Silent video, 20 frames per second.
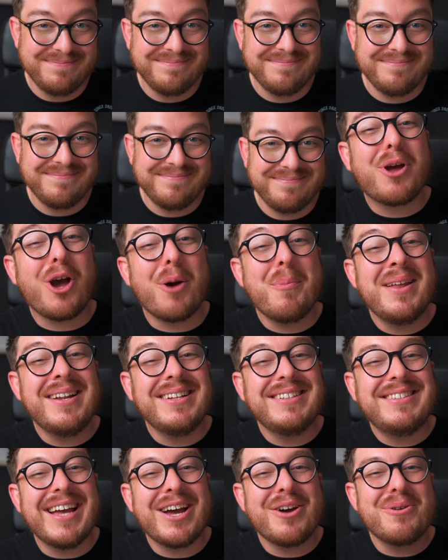Drop a
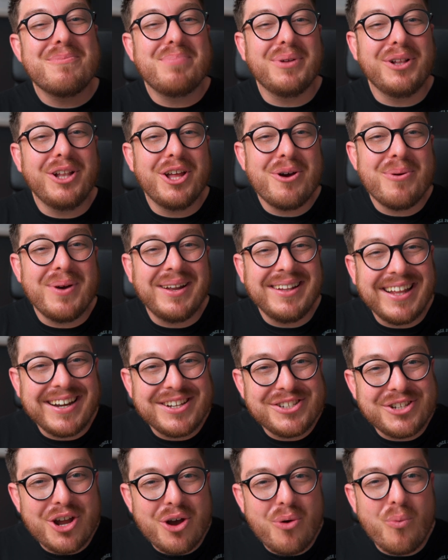comment down below and let
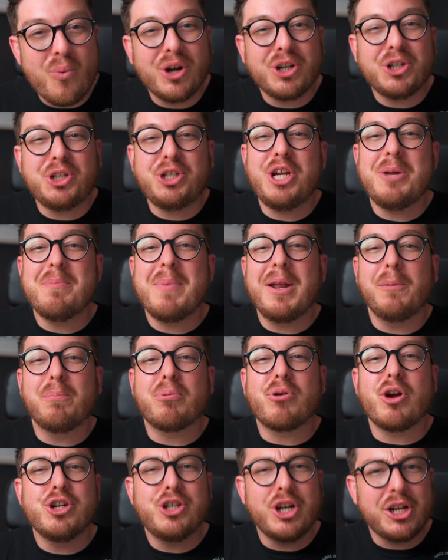us know what sheet metal
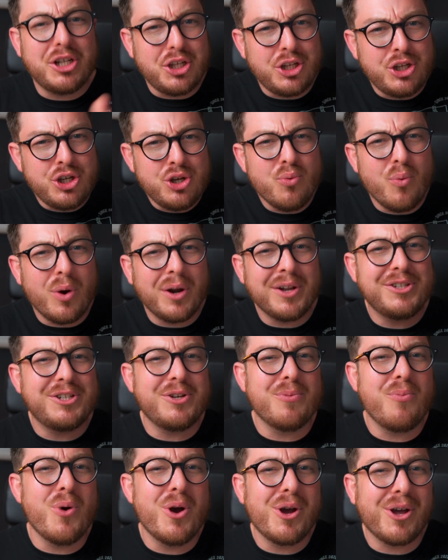project you want us
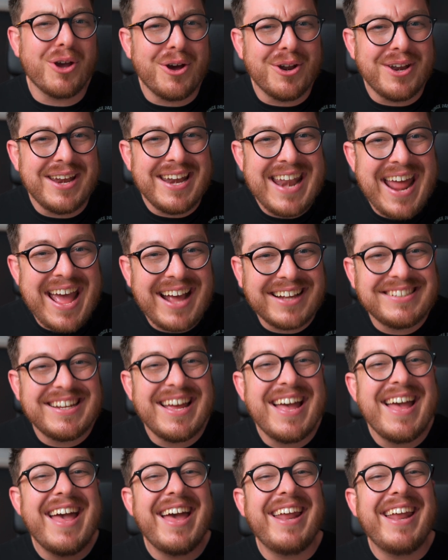to work on next.